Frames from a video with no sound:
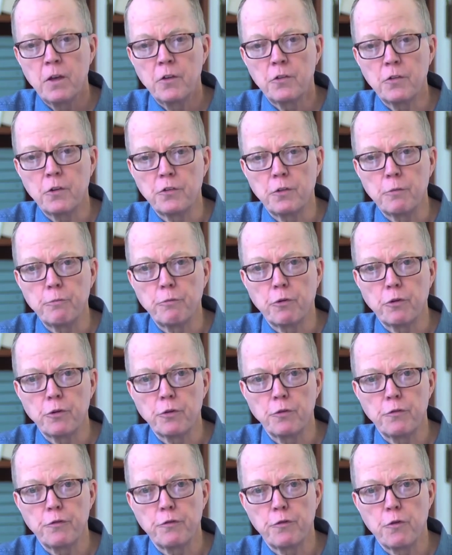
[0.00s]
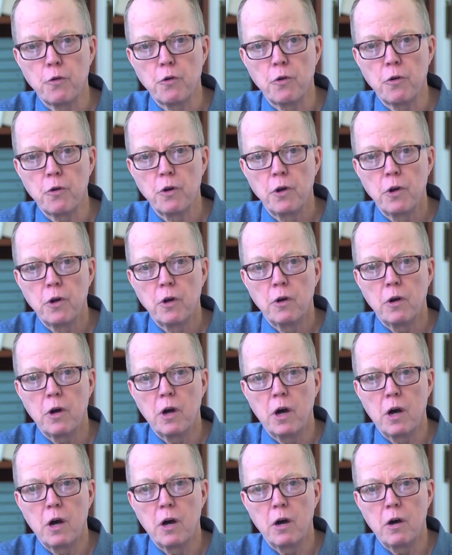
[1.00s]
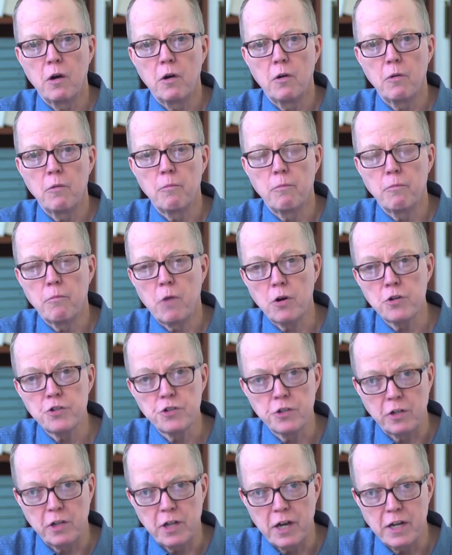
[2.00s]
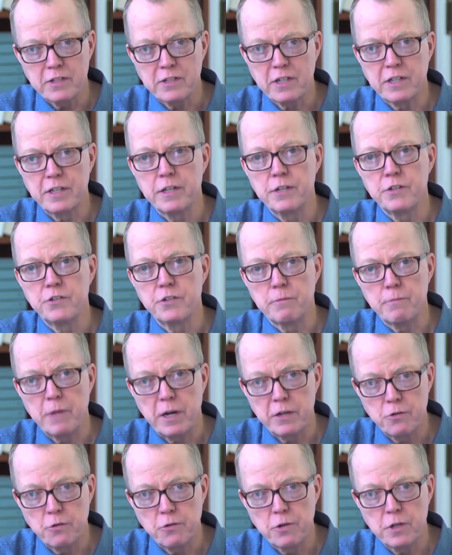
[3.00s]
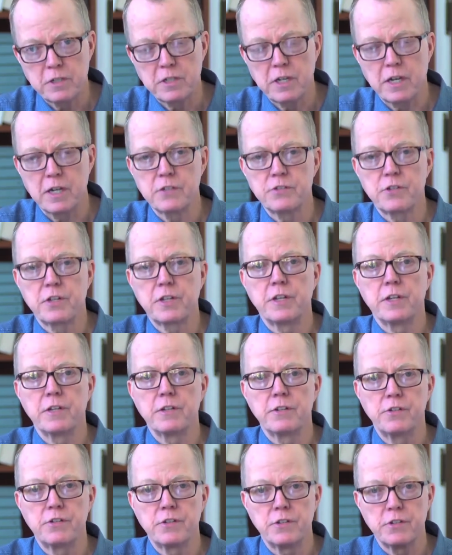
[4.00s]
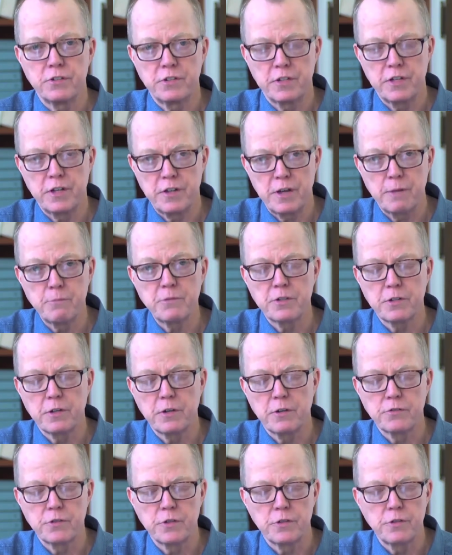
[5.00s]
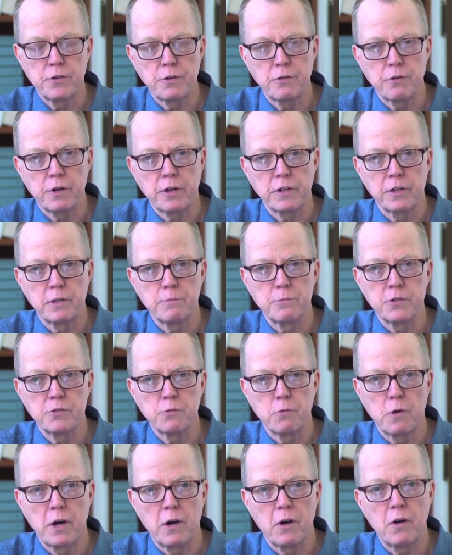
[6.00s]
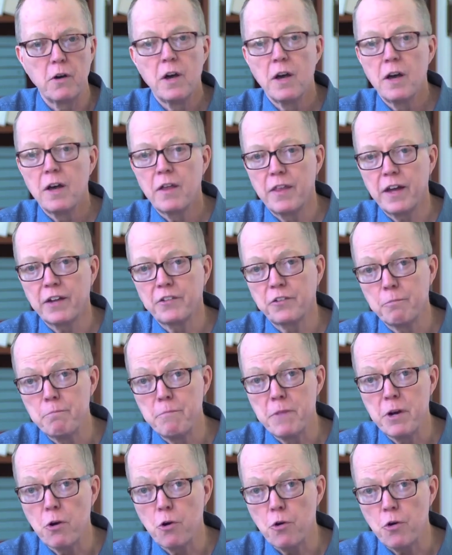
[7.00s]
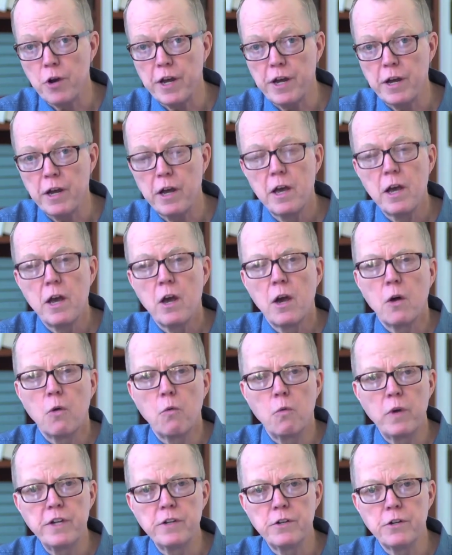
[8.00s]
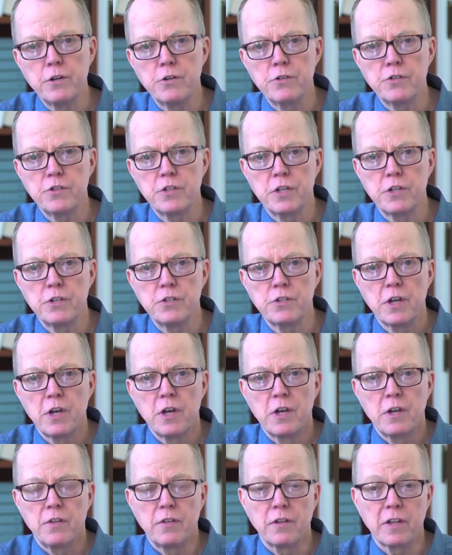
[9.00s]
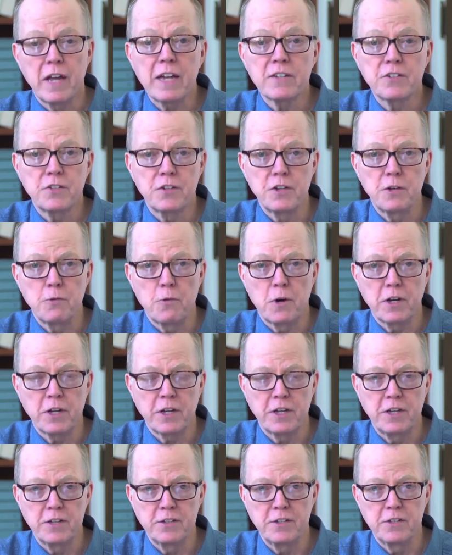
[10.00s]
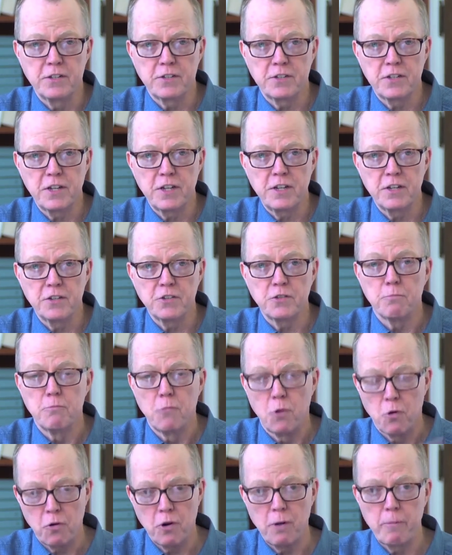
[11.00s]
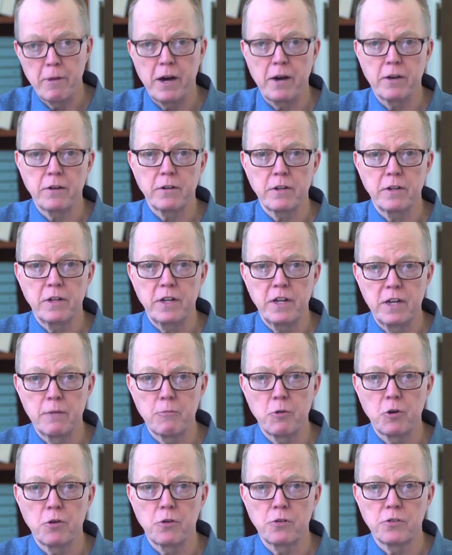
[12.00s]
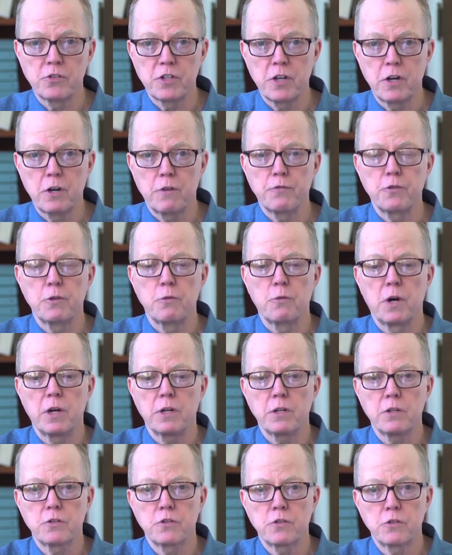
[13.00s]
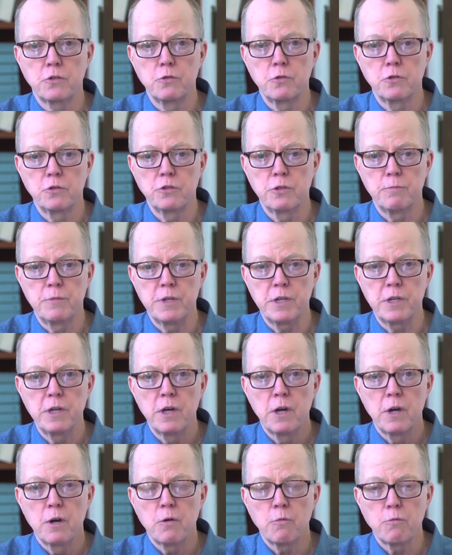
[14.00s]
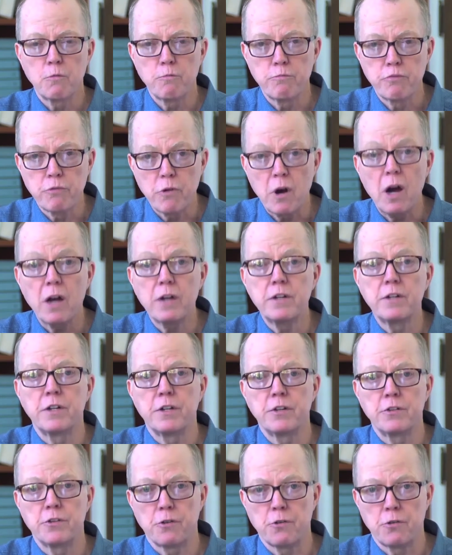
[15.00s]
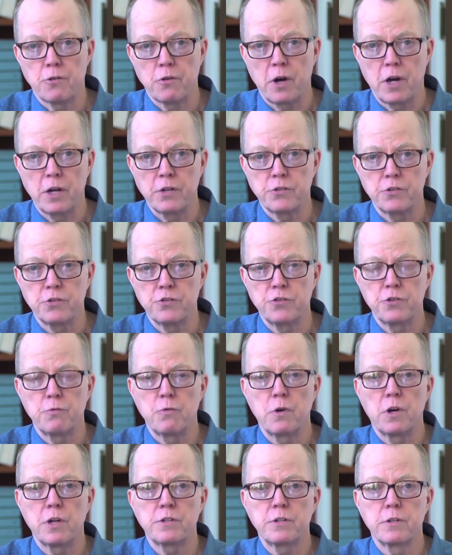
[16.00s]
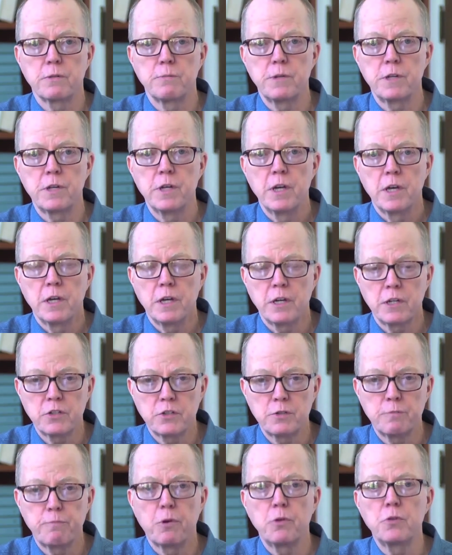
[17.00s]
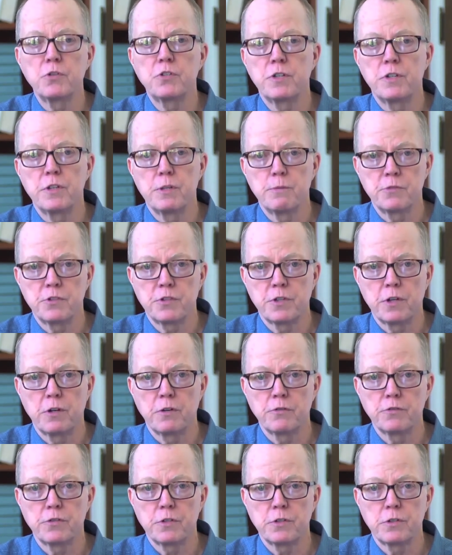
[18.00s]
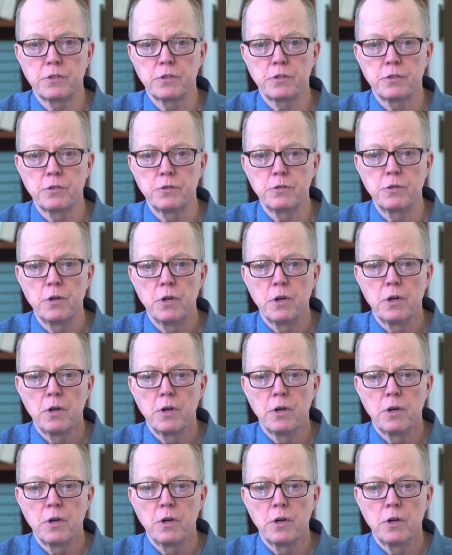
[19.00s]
So it's important for marginalized kids and minoritized kids to see themselves in the curriculum as well. That's mirroring. Windows is the last thing you want a kid to see is more about him or herself. You want school to be broadening their horizons. You want to be exposing themselves to